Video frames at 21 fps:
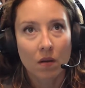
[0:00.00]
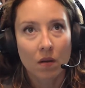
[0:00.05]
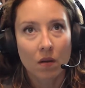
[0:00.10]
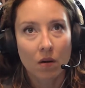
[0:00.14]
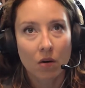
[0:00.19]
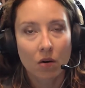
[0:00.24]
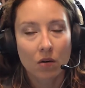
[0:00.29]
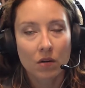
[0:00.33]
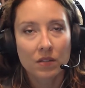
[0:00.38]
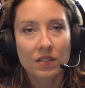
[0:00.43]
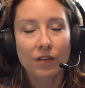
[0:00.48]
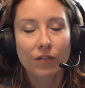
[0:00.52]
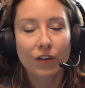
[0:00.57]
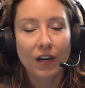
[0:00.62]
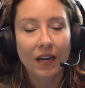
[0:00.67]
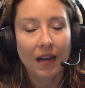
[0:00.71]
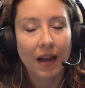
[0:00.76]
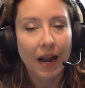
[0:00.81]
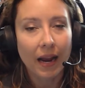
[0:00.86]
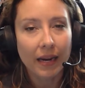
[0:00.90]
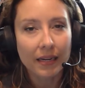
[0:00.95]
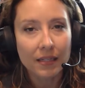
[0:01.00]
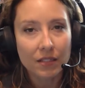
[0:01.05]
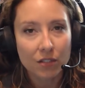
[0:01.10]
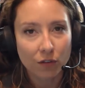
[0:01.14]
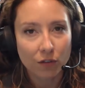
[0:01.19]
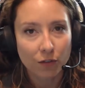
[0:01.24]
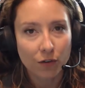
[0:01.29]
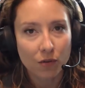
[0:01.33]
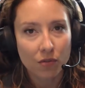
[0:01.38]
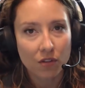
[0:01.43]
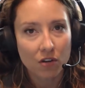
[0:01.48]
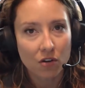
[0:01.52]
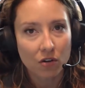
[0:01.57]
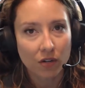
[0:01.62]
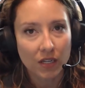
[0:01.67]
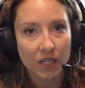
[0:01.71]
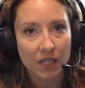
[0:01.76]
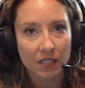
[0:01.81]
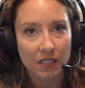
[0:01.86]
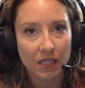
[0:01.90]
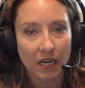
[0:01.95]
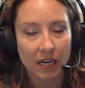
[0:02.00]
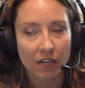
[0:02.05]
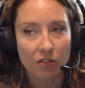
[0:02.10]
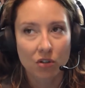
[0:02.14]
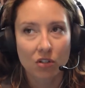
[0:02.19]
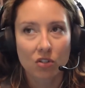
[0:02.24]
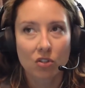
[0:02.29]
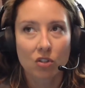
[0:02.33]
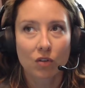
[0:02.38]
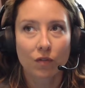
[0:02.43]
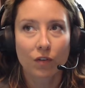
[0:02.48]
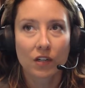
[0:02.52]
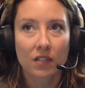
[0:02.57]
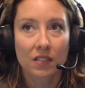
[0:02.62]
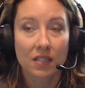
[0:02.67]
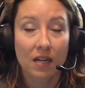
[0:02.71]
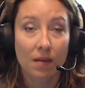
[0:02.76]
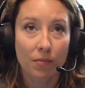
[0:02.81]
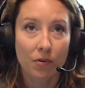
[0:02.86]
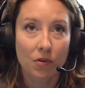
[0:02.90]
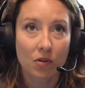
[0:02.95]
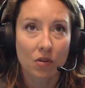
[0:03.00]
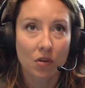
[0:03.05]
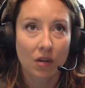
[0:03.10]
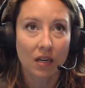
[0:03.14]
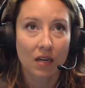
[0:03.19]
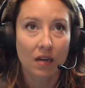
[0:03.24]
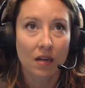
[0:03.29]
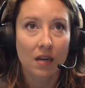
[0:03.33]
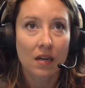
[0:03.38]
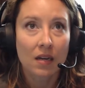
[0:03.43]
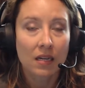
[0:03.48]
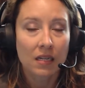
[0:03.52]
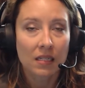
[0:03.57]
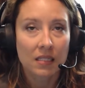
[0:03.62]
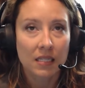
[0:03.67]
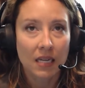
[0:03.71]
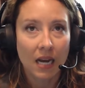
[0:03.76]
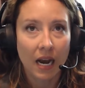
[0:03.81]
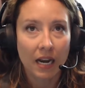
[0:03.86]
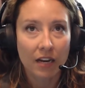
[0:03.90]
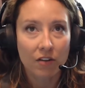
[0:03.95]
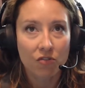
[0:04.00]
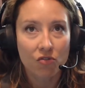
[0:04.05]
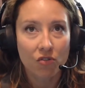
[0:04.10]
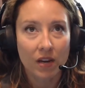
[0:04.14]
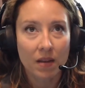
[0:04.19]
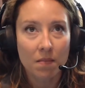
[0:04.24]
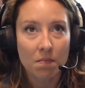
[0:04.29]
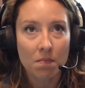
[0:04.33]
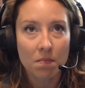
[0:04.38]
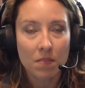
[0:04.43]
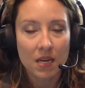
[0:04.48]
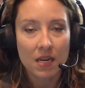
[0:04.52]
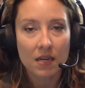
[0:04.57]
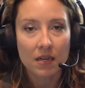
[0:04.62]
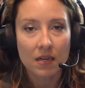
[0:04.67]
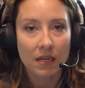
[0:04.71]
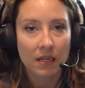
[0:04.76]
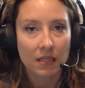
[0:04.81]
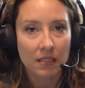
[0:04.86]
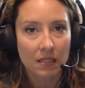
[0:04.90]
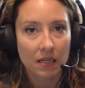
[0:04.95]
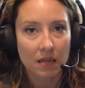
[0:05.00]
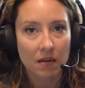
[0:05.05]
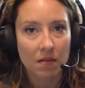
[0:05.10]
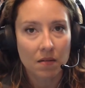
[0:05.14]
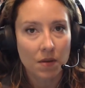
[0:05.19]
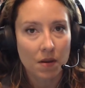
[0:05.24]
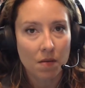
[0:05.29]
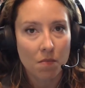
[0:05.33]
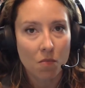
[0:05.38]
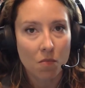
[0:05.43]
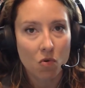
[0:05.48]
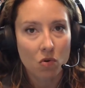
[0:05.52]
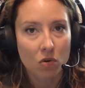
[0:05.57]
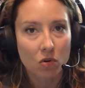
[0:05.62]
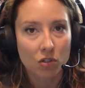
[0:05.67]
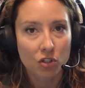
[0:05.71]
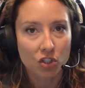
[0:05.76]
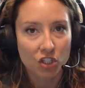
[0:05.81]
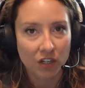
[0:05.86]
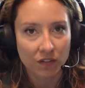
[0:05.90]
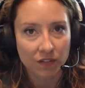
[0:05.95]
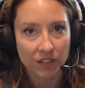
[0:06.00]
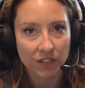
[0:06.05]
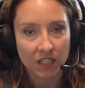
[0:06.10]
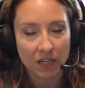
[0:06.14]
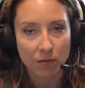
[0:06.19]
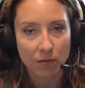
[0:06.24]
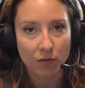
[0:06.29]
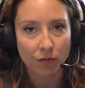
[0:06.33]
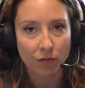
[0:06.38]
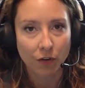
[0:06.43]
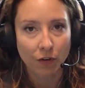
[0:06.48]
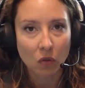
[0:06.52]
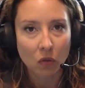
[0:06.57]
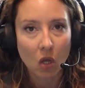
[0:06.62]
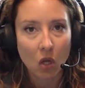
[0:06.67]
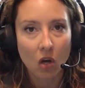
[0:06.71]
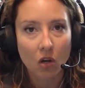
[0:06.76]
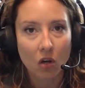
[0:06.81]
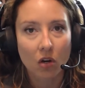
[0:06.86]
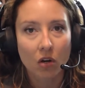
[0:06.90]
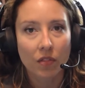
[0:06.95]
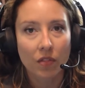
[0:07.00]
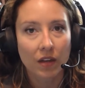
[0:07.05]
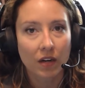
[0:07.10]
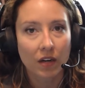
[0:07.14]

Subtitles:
or different kinds of food than your heat dehydrator. So for example, you can dehydrate meat and it's going to be more shelf stable for longer than